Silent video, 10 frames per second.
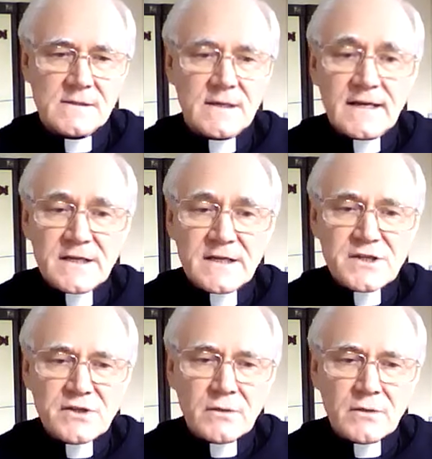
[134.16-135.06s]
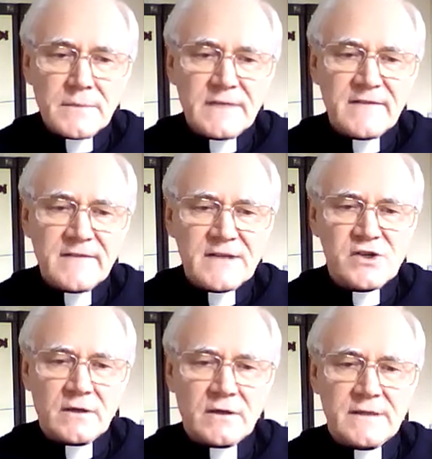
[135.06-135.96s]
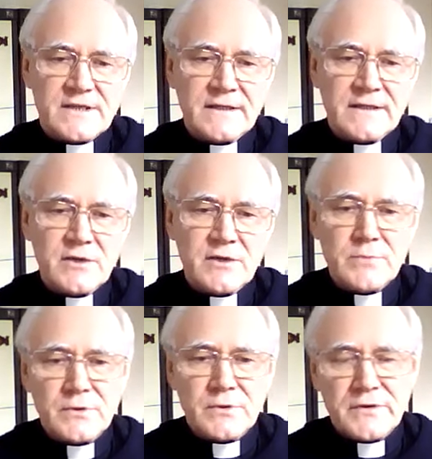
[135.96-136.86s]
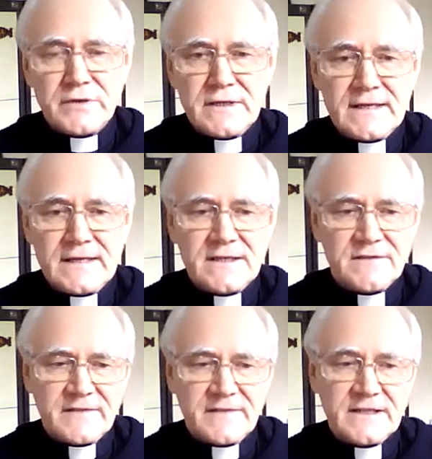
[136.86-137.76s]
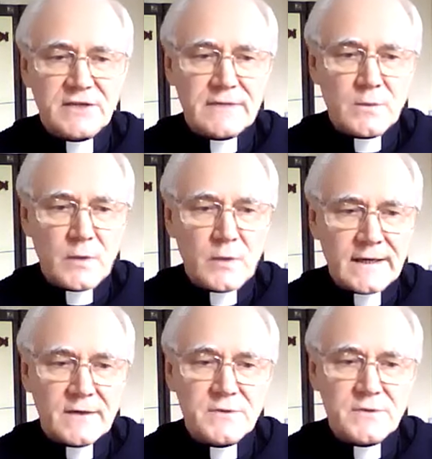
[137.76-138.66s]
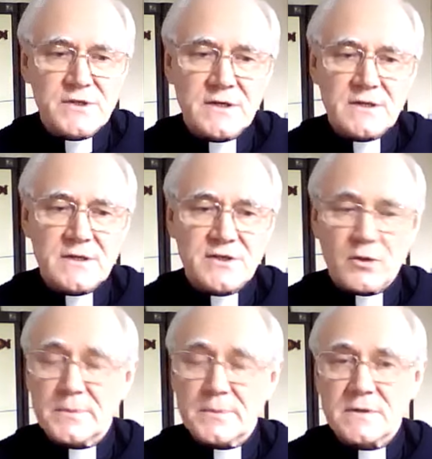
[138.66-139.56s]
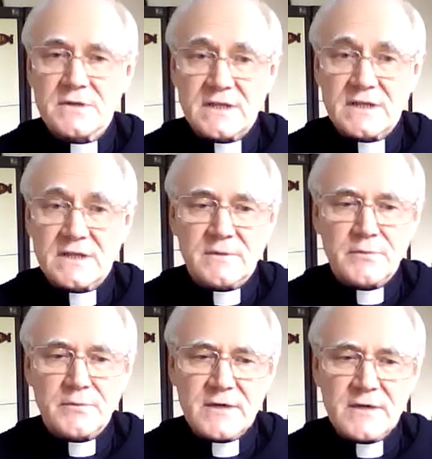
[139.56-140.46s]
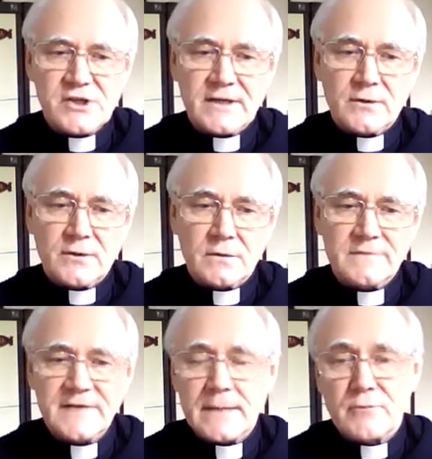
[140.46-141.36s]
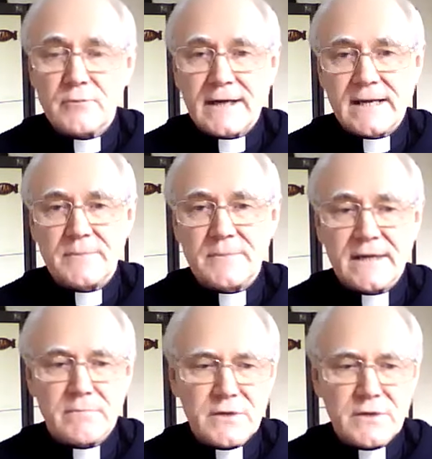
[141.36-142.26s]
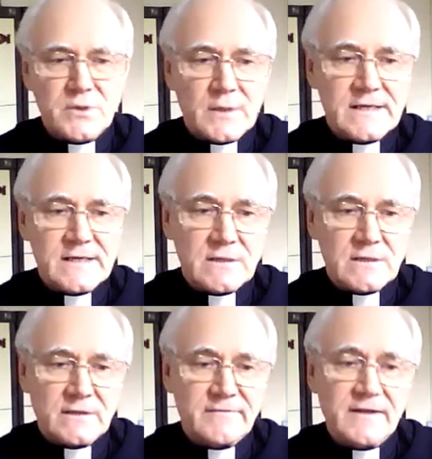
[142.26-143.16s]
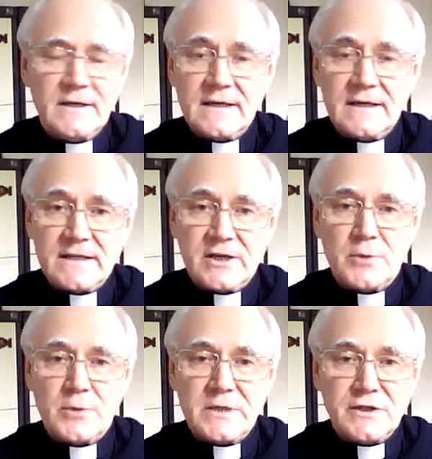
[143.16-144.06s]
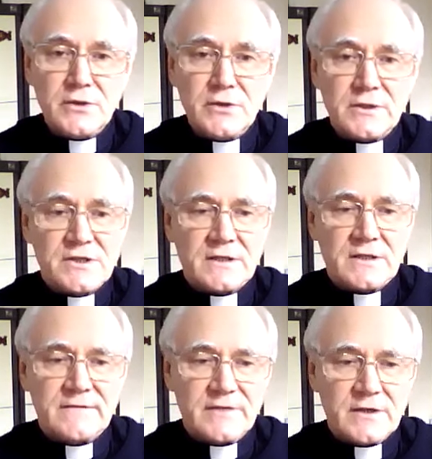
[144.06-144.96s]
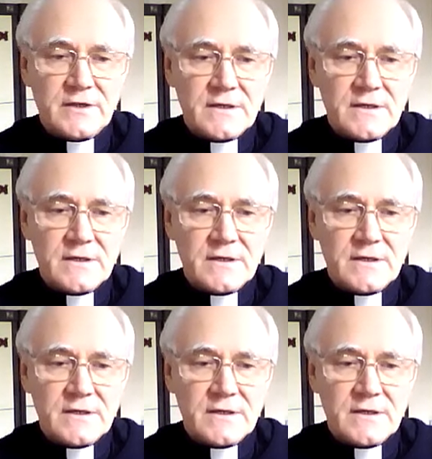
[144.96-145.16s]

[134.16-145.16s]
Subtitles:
It didn't stop me evangelizing, no more than the need to feed the Greek widows stopped Stephen preaching or Philip running up and down motorways looking for Ethiopian eunuchs to convert.